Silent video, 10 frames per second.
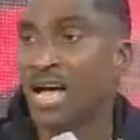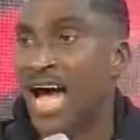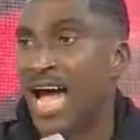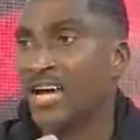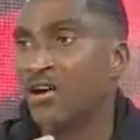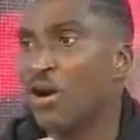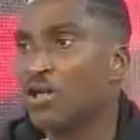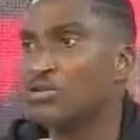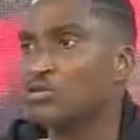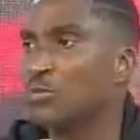I
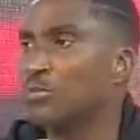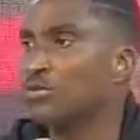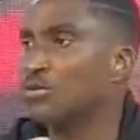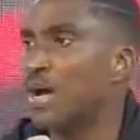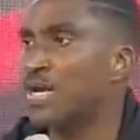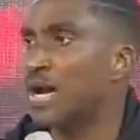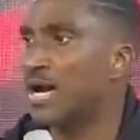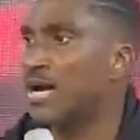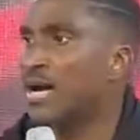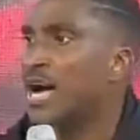got to Botswana.
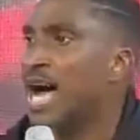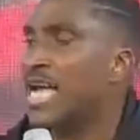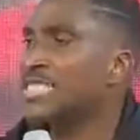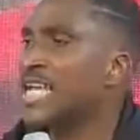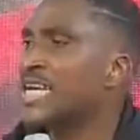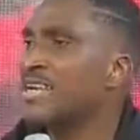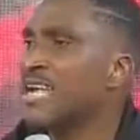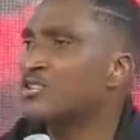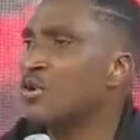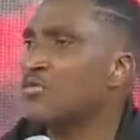
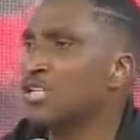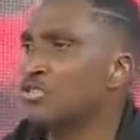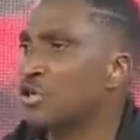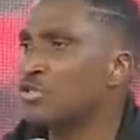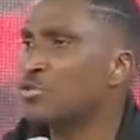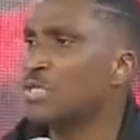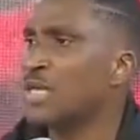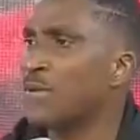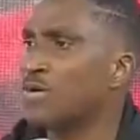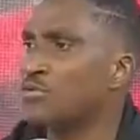Attendance of the church was
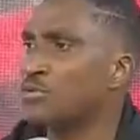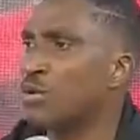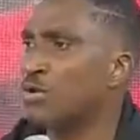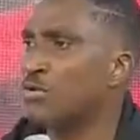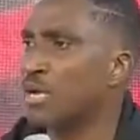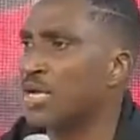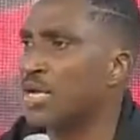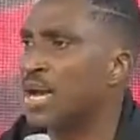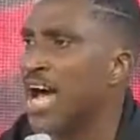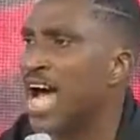about two hundred.
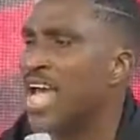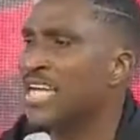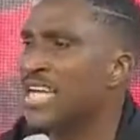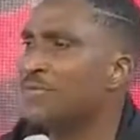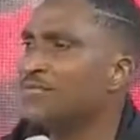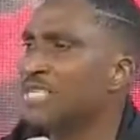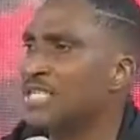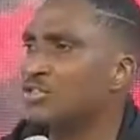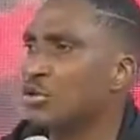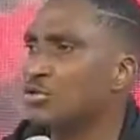I left
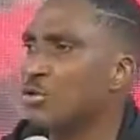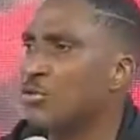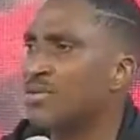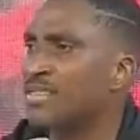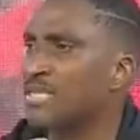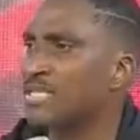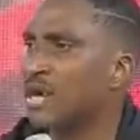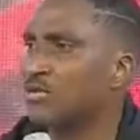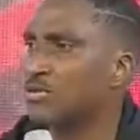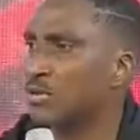that church over three
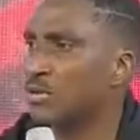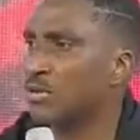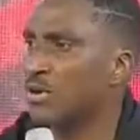thousand.